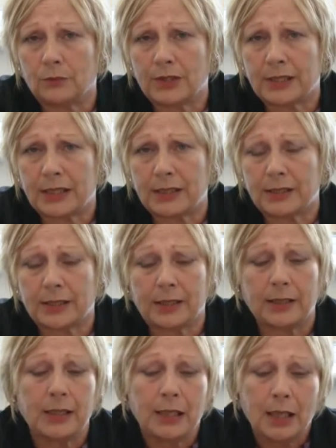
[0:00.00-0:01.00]
receipts
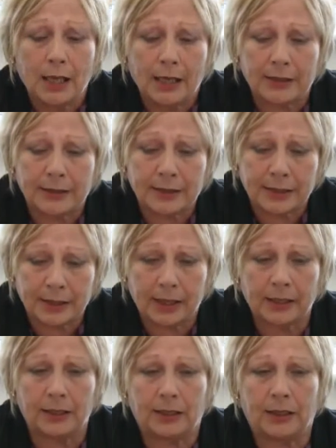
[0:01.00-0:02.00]
in? And
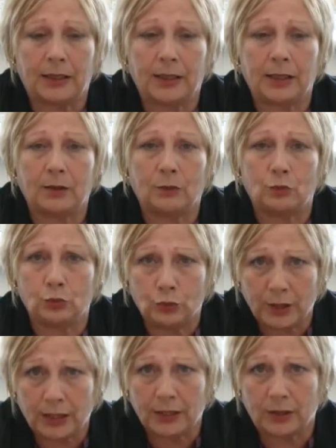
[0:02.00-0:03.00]
certainly
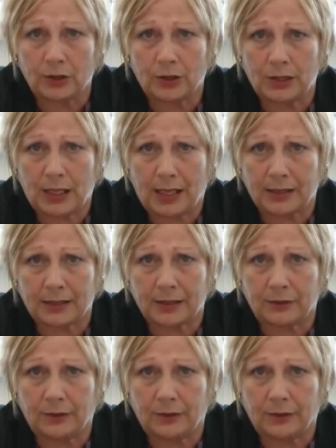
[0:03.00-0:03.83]
really good tax